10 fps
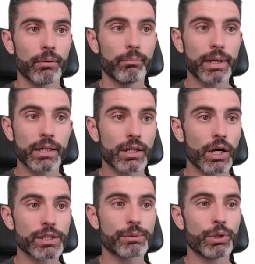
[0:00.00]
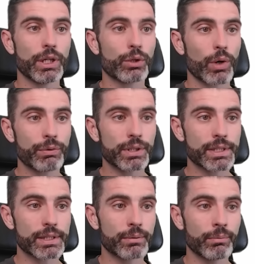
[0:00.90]
making an awesome unique crafting
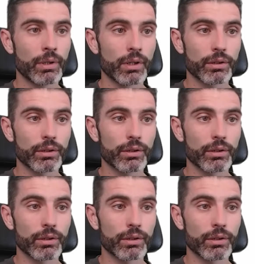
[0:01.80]
system,